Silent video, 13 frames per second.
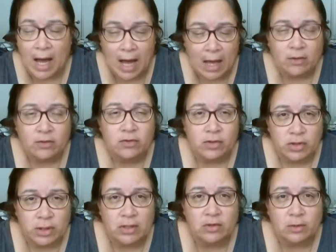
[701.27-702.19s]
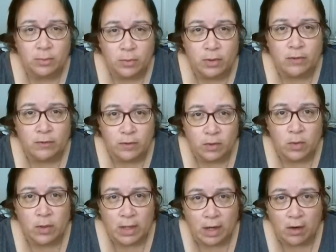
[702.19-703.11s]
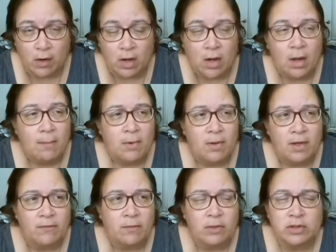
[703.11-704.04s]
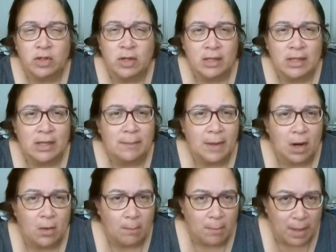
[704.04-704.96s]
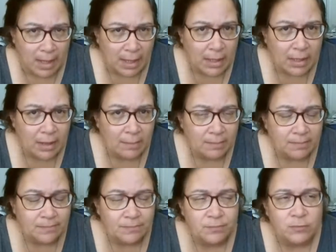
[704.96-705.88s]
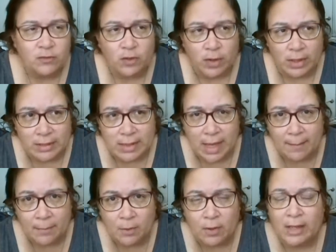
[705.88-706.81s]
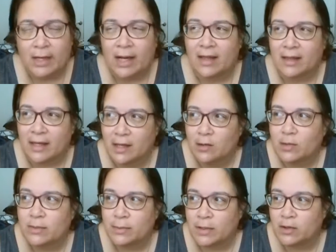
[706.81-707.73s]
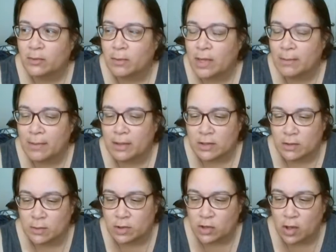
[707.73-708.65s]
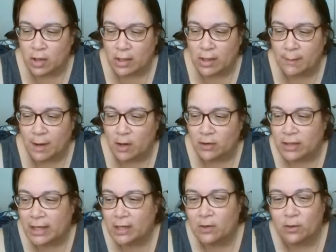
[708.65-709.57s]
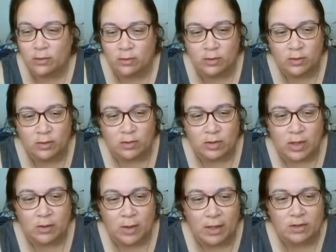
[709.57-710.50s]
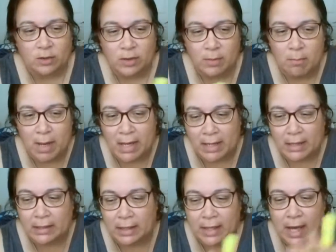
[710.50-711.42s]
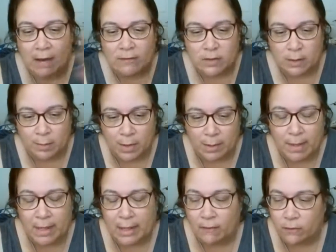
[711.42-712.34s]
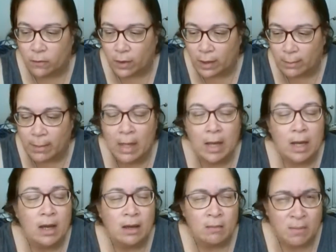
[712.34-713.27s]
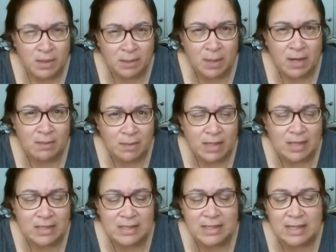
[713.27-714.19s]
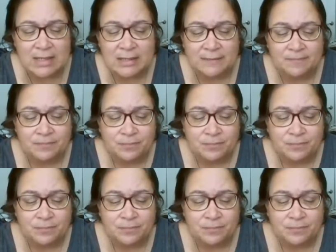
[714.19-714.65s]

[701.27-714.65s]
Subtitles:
I understand your point of view there. But if we're talking about makeup, for example, and I think it was Peter Munn because he was talking about they don't actually make it, they have somebody make it for them. But the bottom line is this: